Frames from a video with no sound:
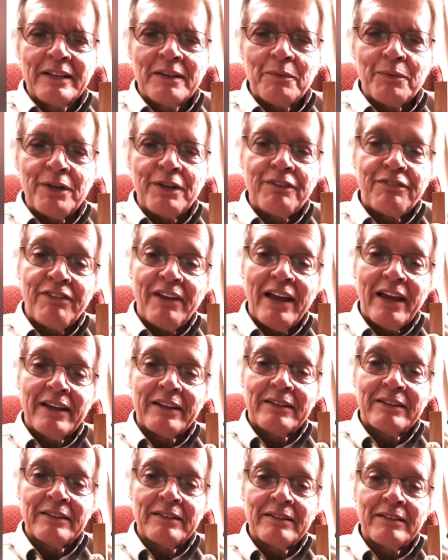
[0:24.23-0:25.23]
when in
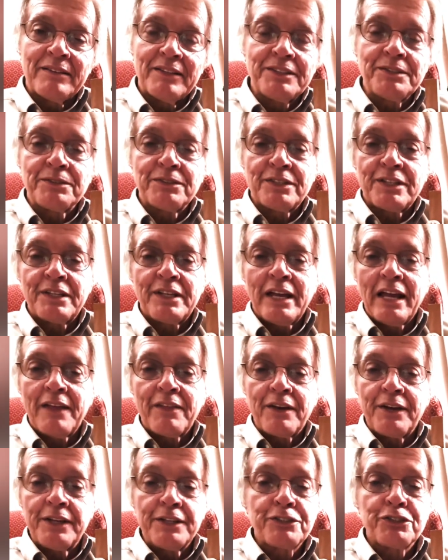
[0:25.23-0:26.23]
fact, this is the day
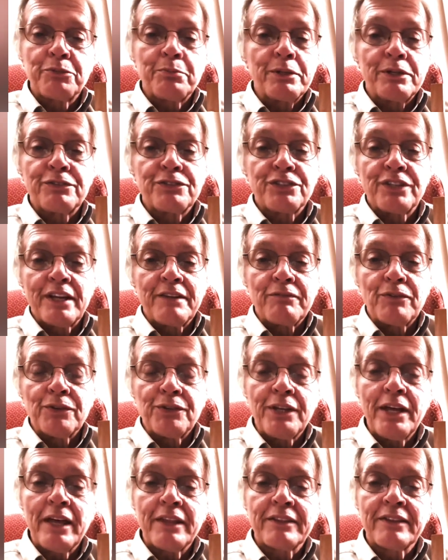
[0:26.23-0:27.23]
that an instrument of shameful
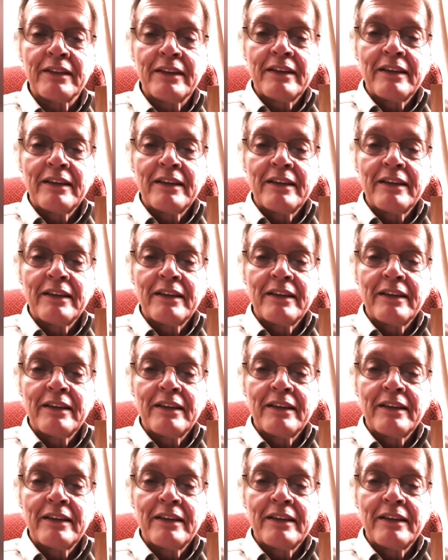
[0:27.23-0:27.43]
death